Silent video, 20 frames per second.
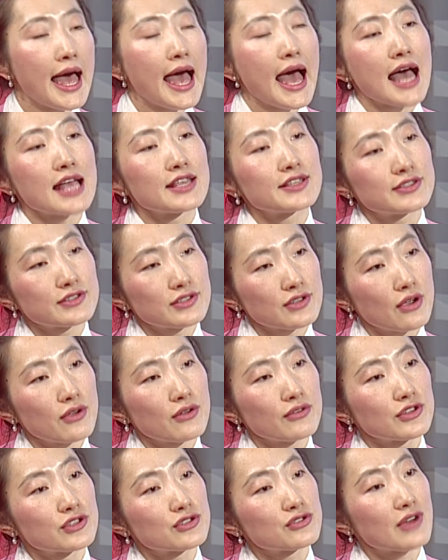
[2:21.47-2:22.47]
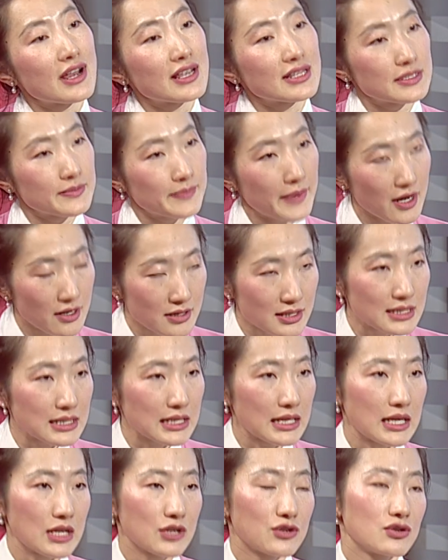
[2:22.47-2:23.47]
And so the
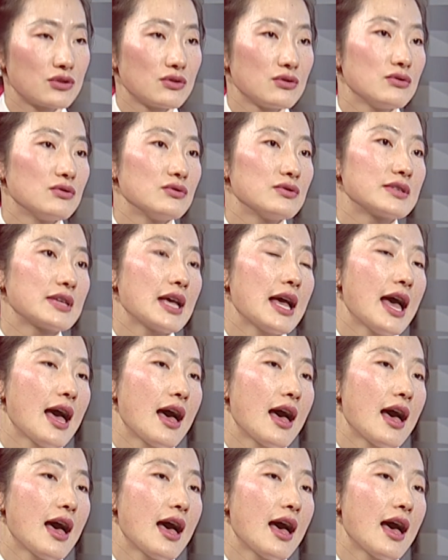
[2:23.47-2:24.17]
transparency issues